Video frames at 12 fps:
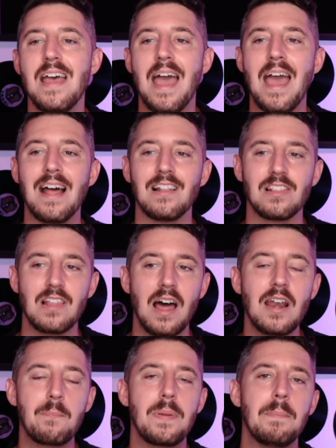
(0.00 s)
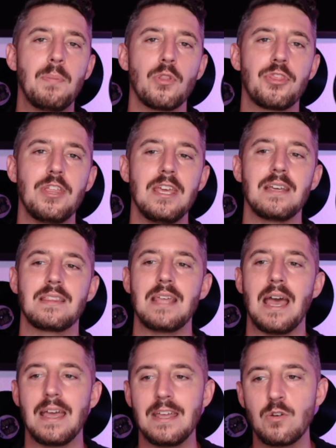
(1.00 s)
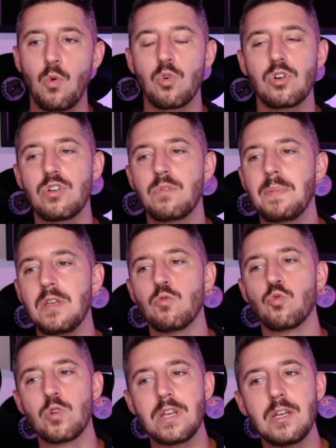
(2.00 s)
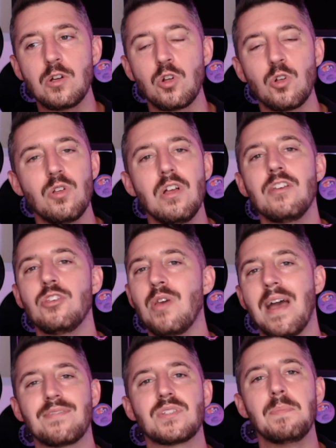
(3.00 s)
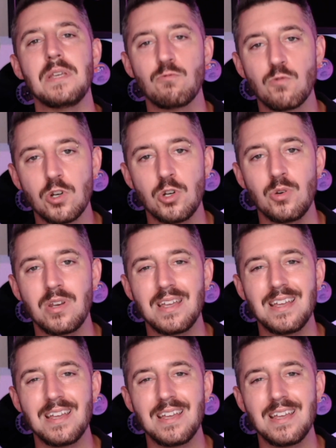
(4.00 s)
A lot of people think that in order to be real, you have to be rude.